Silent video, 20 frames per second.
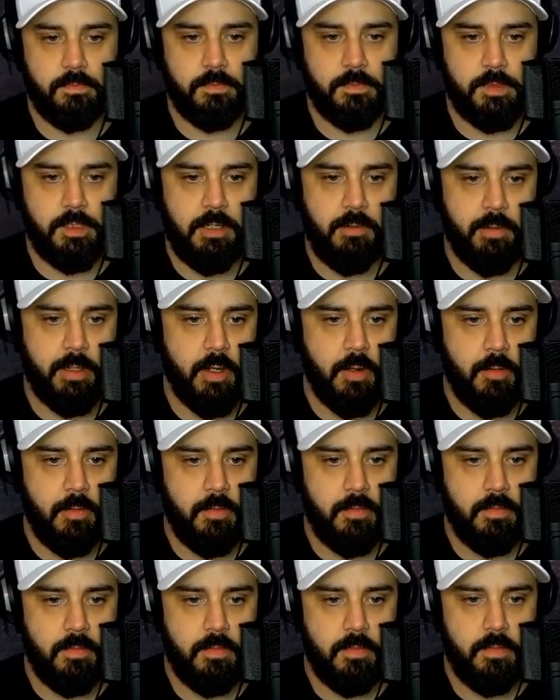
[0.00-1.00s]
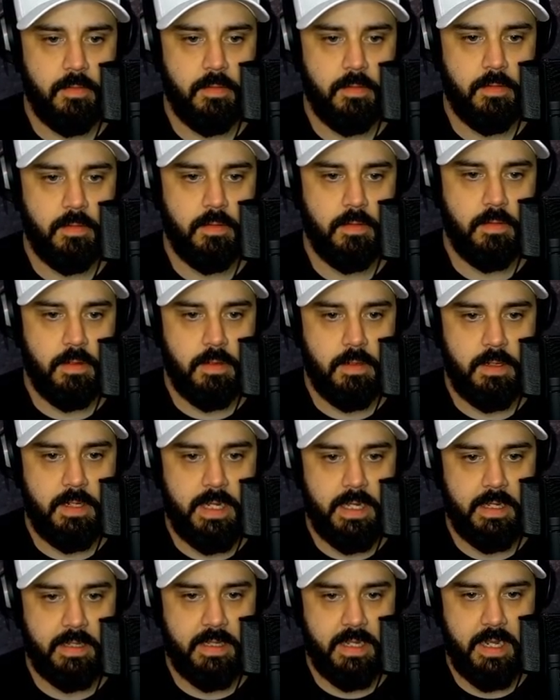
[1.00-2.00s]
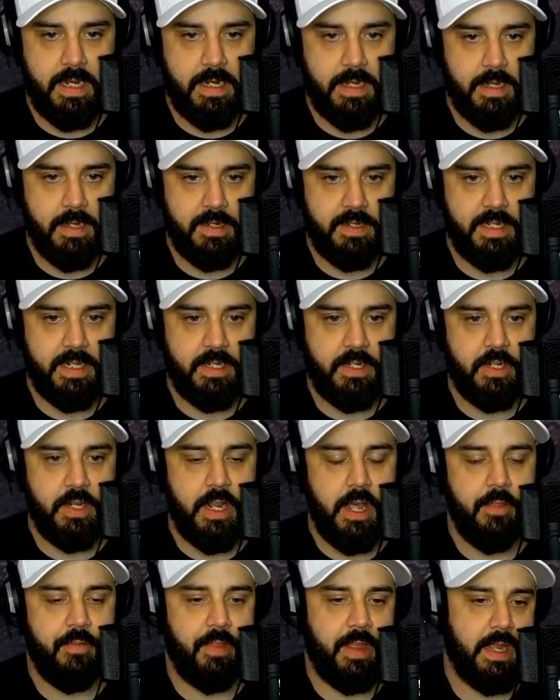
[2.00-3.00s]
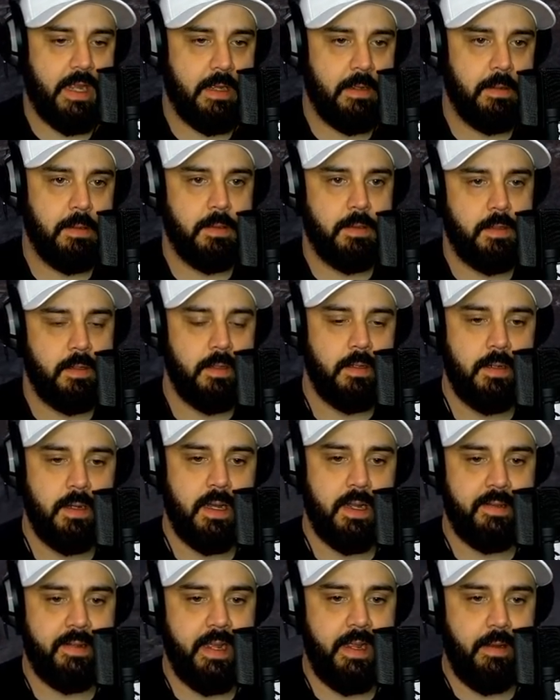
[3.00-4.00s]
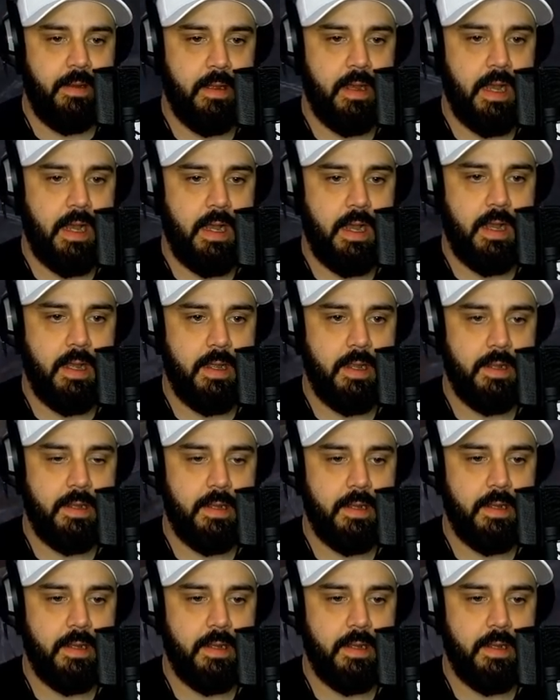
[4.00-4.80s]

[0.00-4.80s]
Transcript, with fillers: Here we go. Yeah, that uh, did ah, nothing. Wow, rations do fucking jack